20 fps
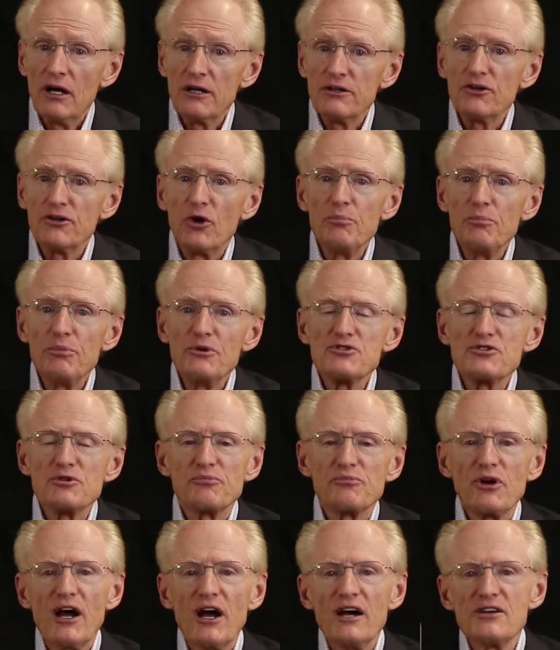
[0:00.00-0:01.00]
don't be
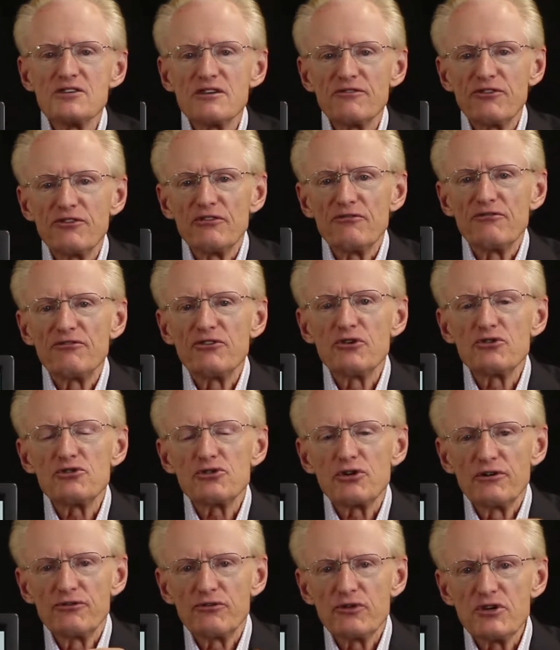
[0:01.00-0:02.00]
surprised if in
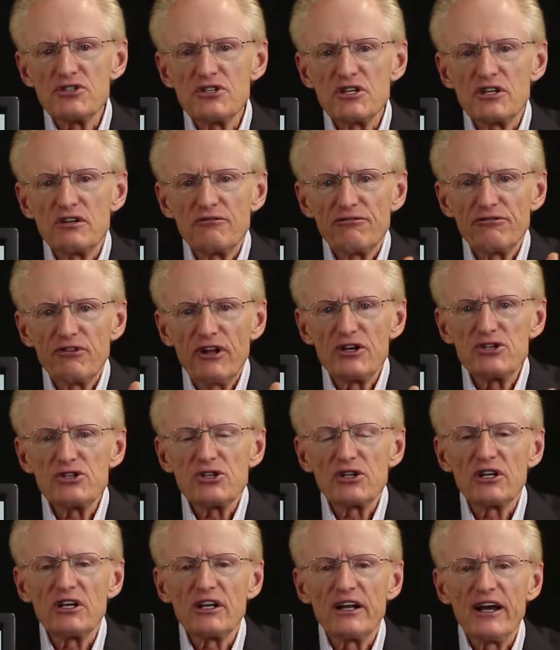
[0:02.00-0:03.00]
future, if we see
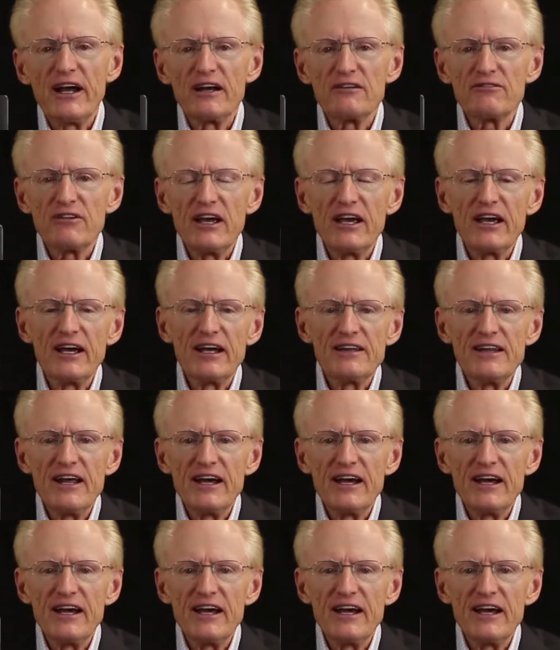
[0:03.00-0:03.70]
inflation get out of hand,